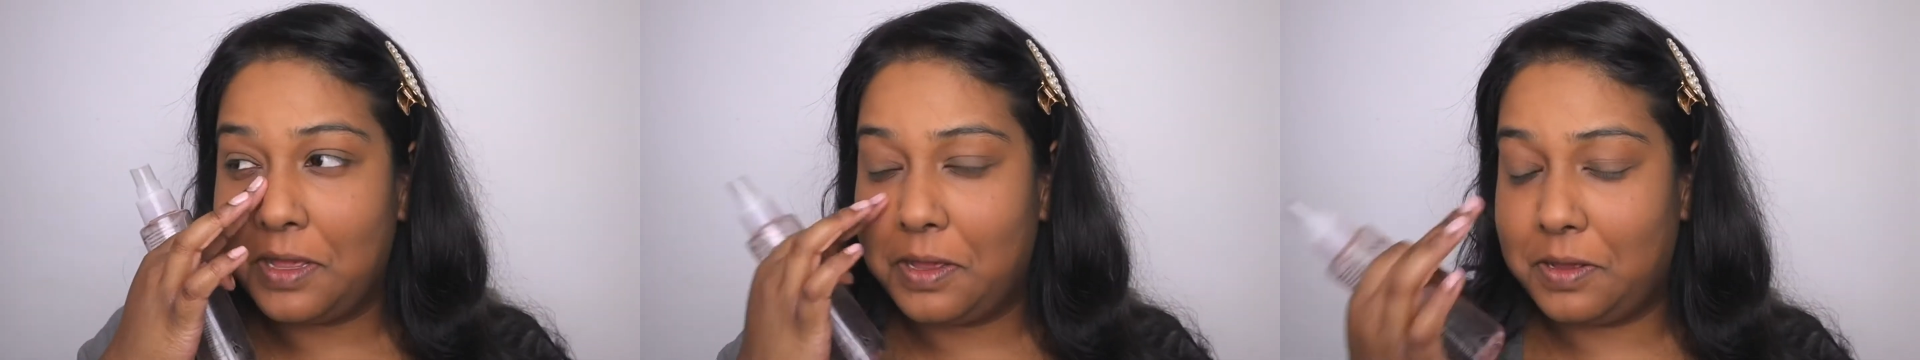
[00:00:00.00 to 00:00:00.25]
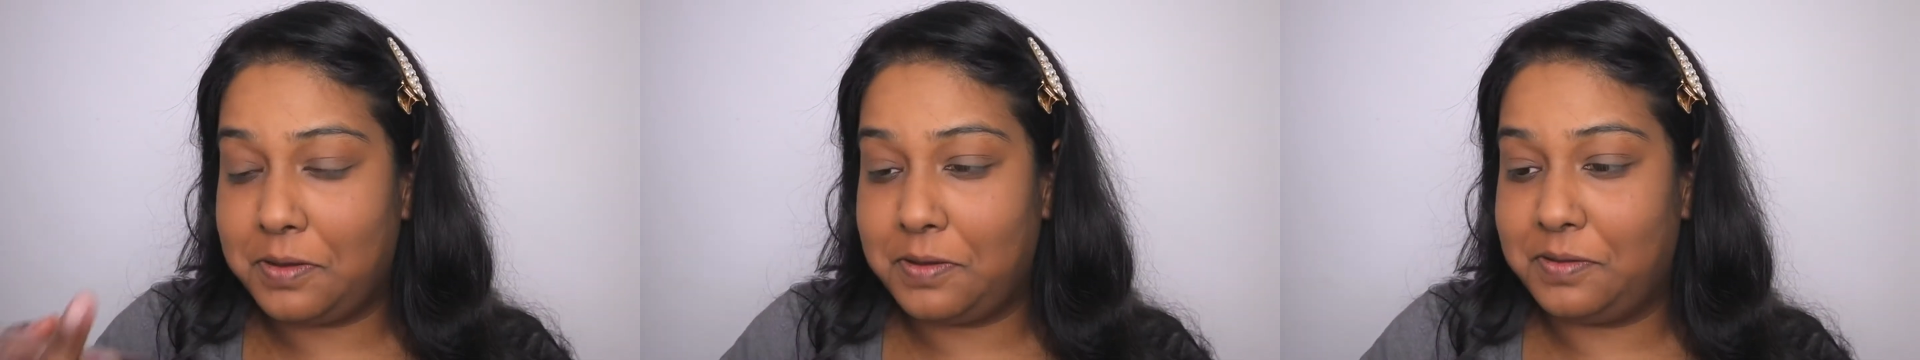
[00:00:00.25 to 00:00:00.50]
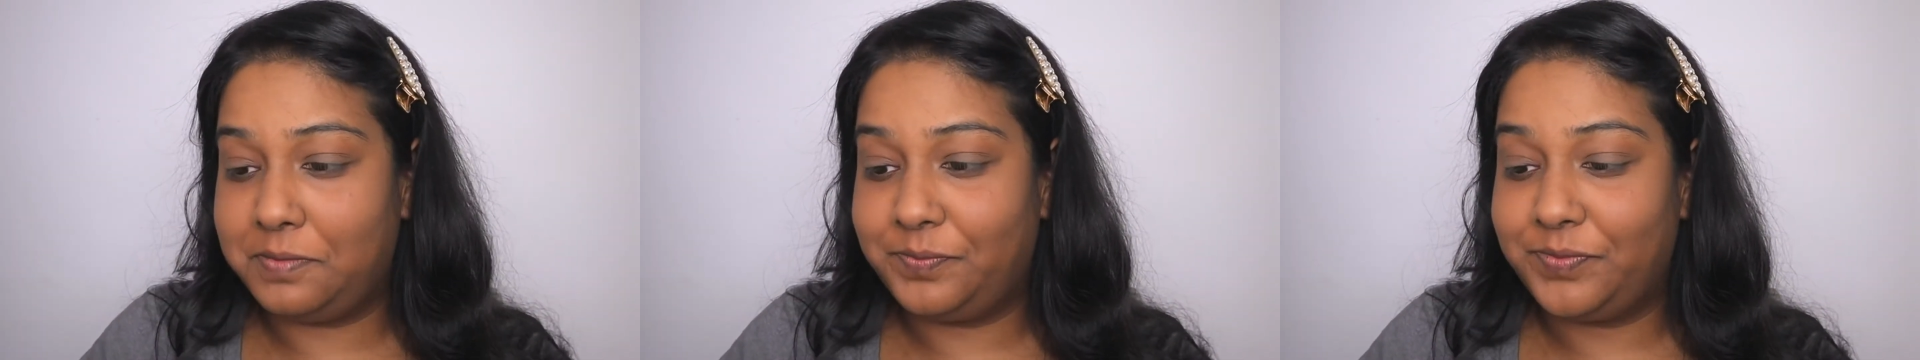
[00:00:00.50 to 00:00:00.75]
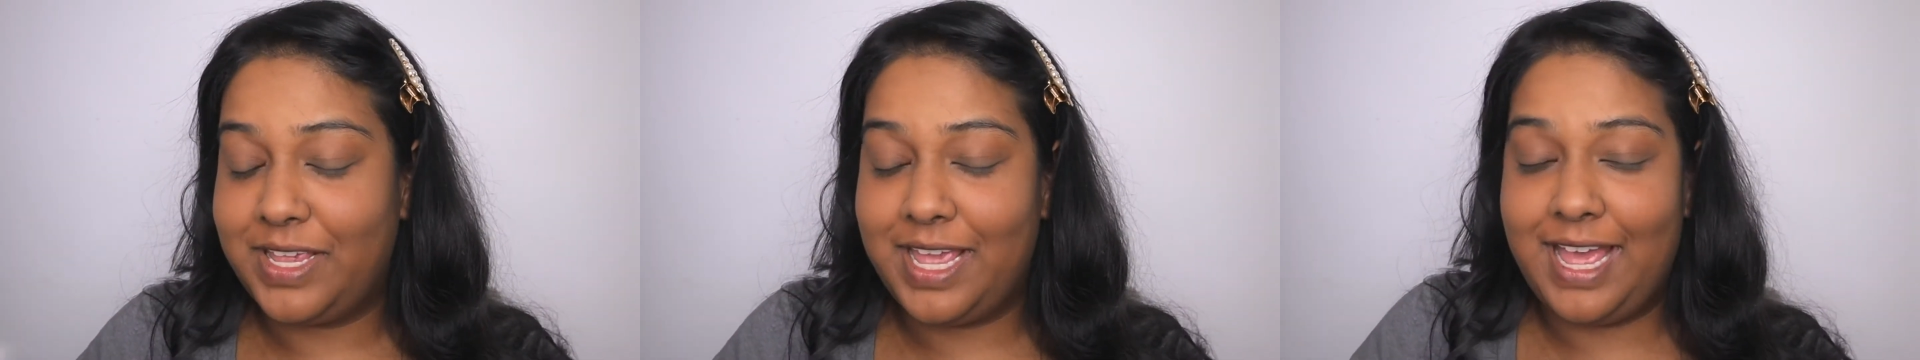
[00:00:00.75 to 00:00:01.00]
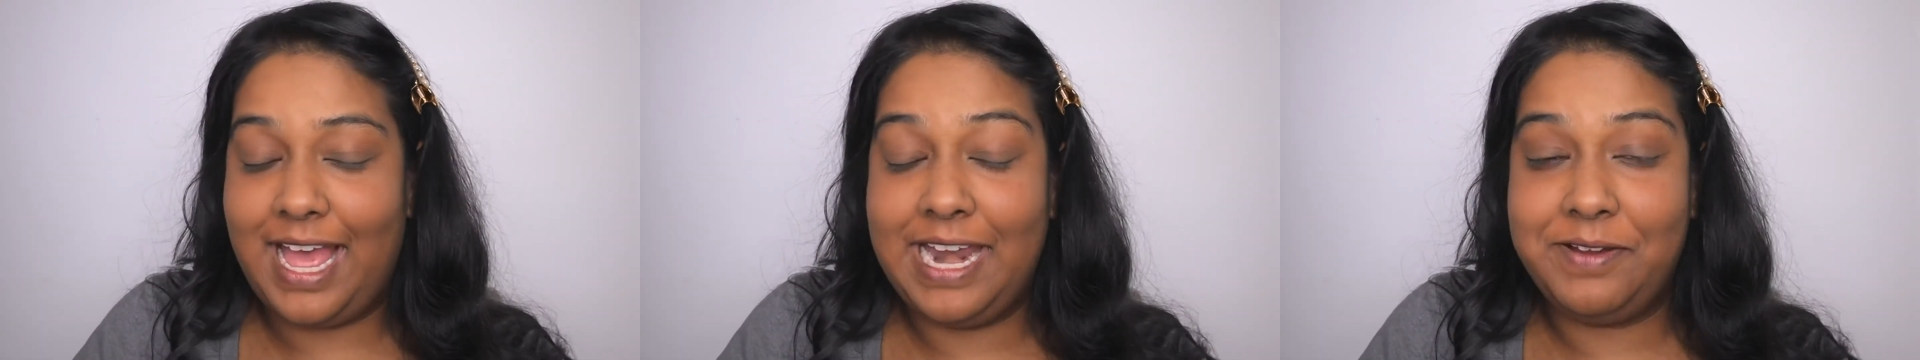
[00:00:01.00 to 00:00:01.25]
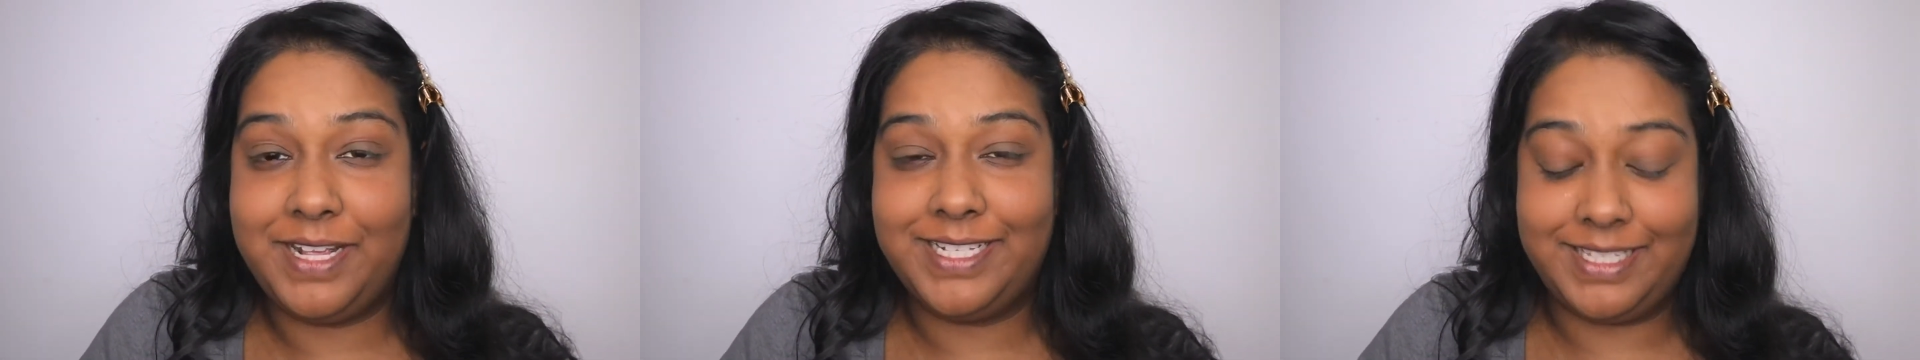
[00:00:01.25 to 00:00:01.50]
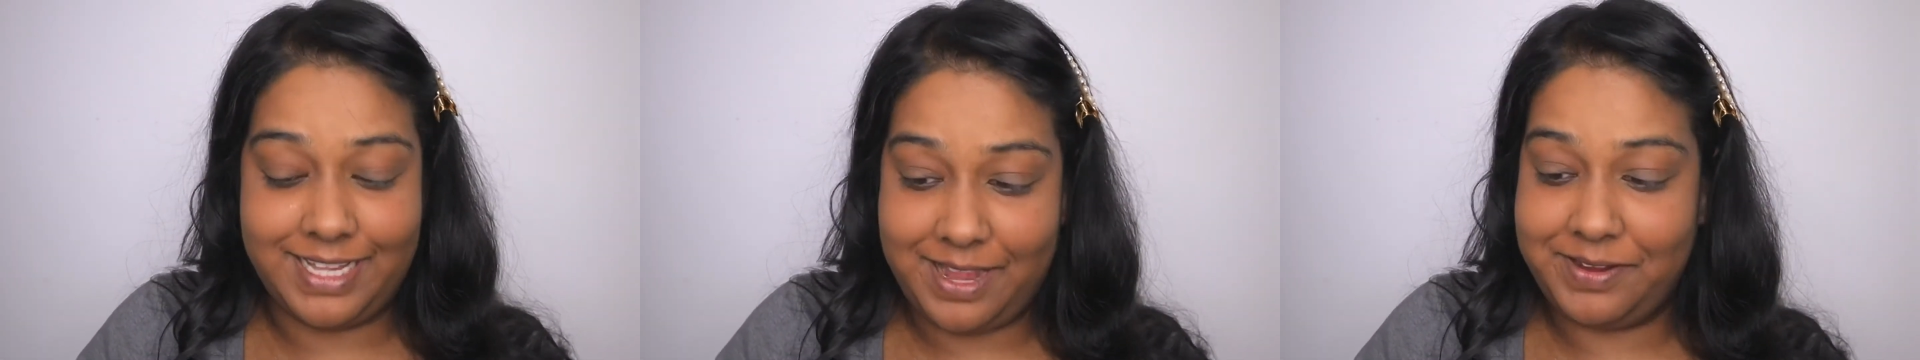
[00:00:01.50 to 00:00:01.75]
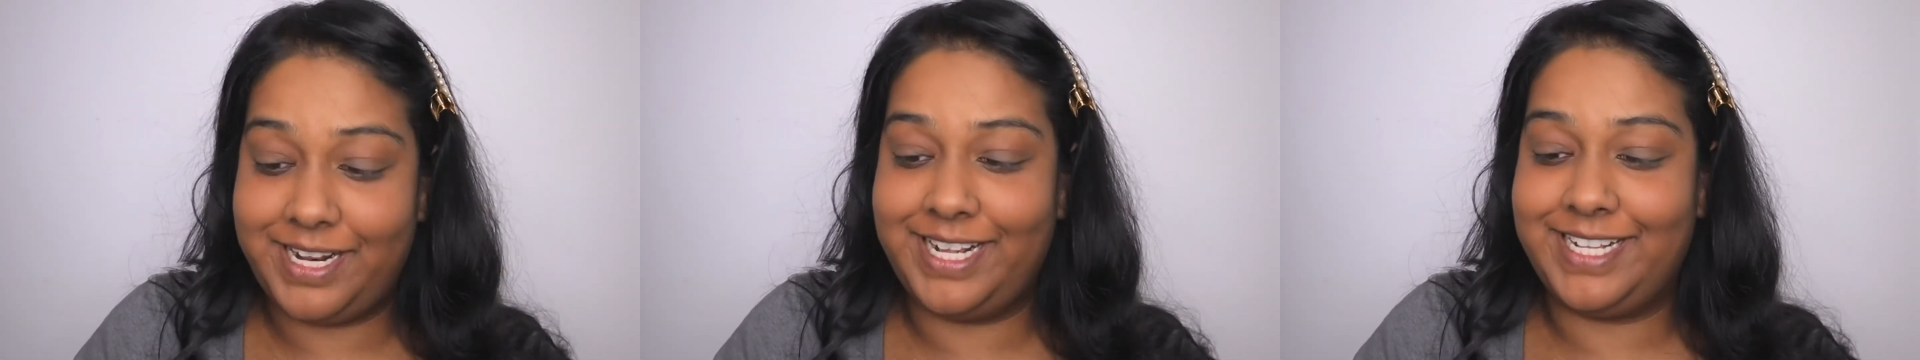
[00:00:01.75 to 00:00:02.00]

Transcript: Oh, anyways, I'm gonna